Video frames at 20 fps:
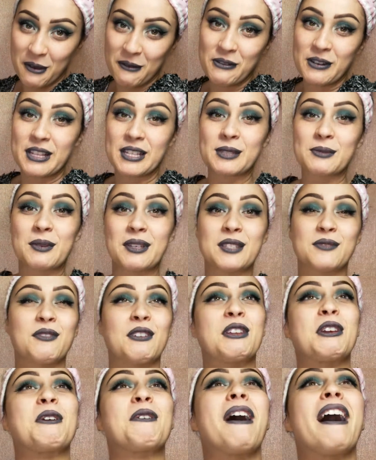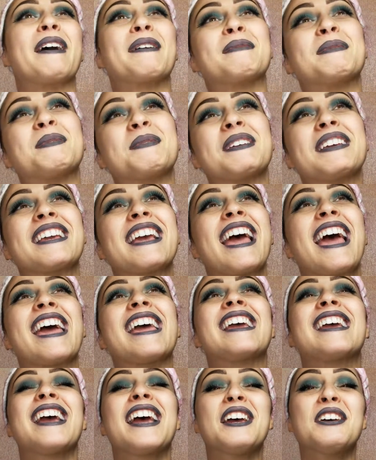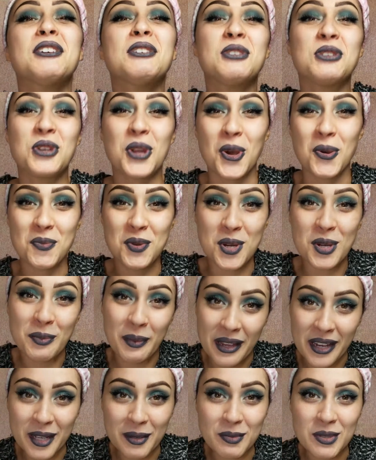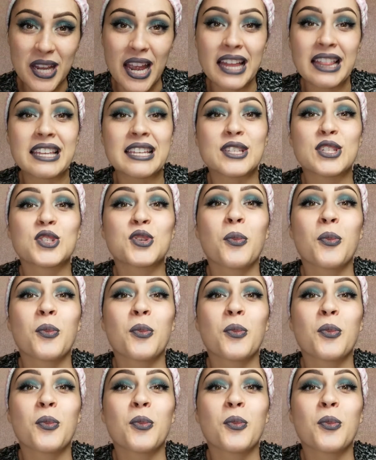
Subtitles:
For this week's video, I'm doing a no mirror makeup challenge,